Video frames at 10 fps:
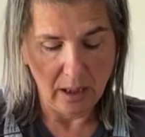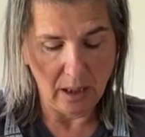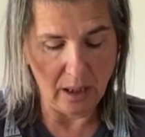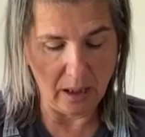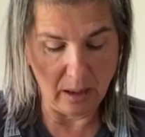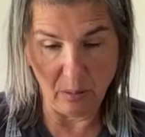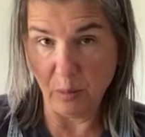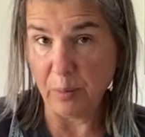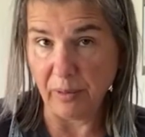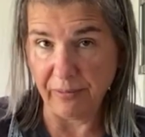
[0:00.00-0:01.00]

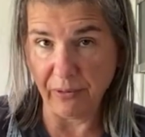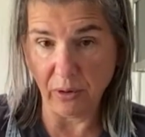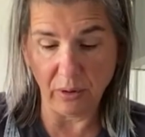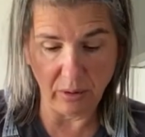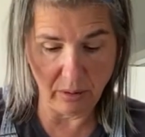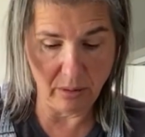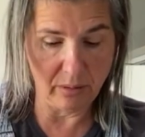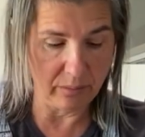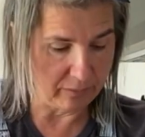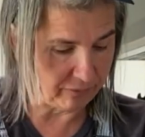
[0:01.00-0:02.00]
You prefer
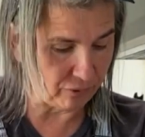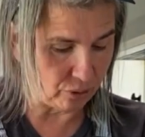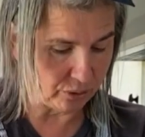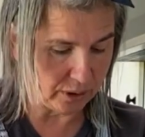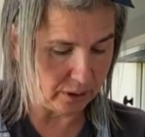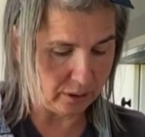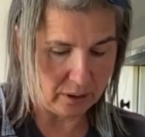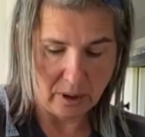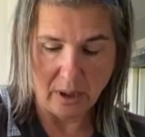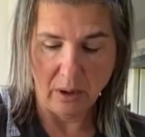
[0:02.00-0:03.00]
frozen?
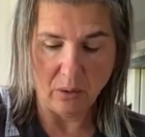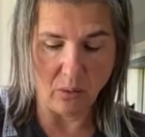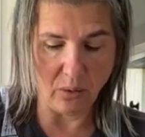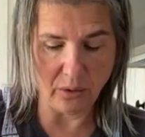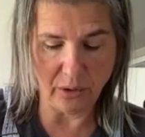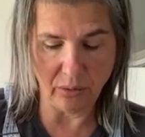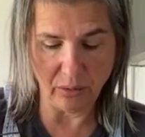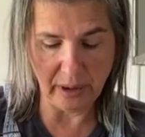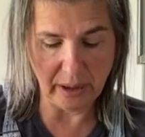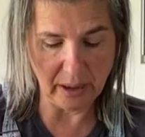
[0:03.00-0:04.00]
Or you're
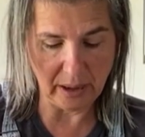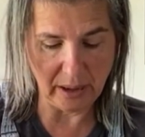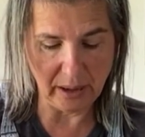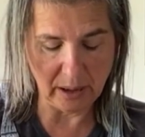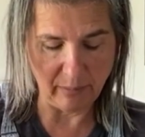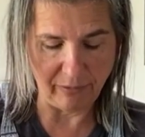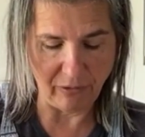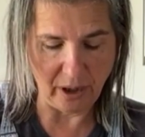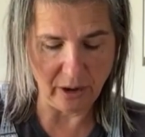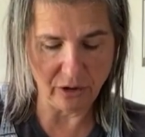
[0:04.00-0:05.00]
only going to eat them
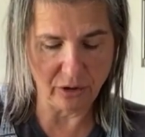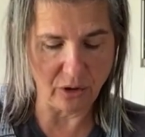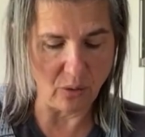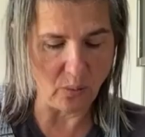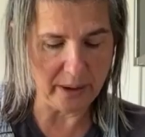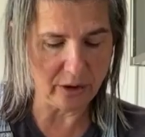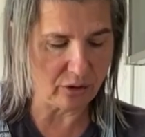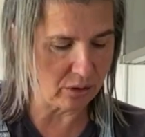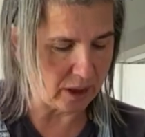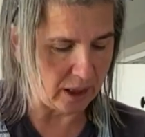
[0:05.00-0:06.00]
fresh? Don't waste
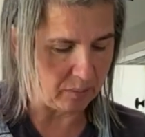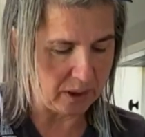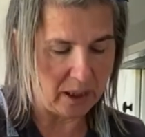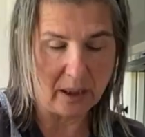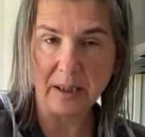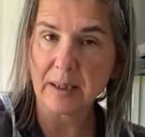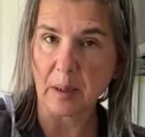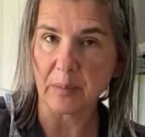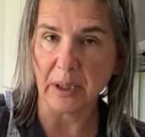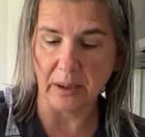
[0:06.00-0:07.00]
your time canning
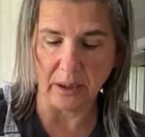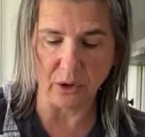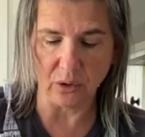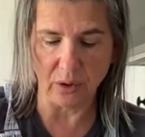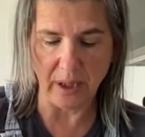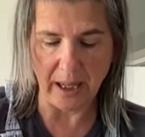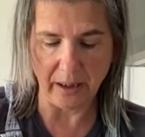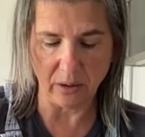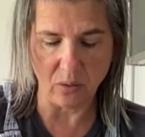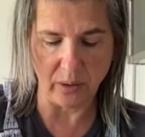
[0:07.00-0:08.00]
something that you're
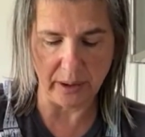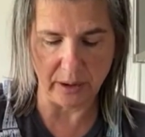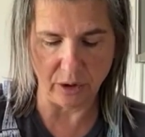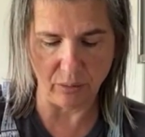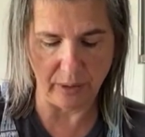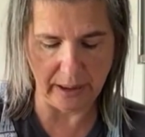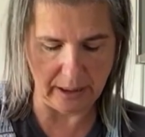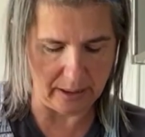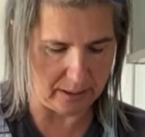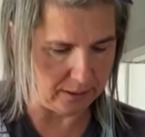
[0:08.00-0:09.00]
not going to
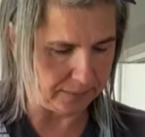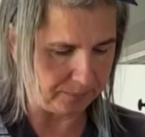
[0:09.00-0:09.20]
eat.